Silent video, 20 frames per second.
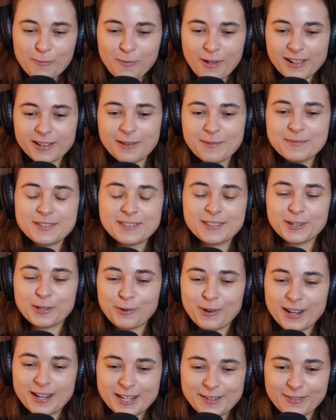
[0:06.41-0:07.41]
welcome to the
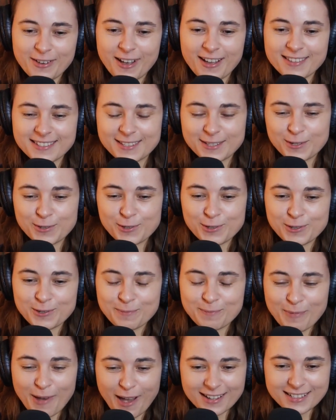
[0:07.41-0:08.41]
Creative Constitution
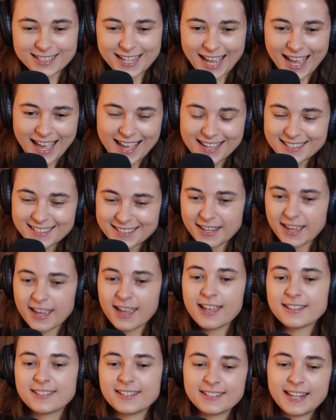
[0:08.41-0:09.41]
podcast.
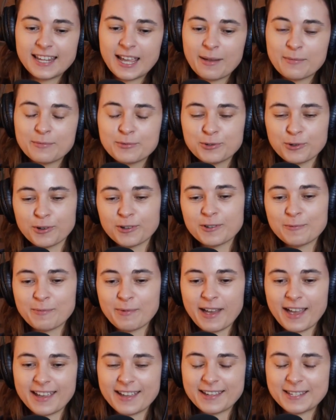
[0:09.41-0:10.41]
Today I'm joined
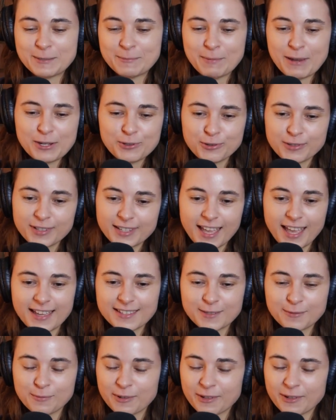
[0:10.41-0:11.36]
by a special guest,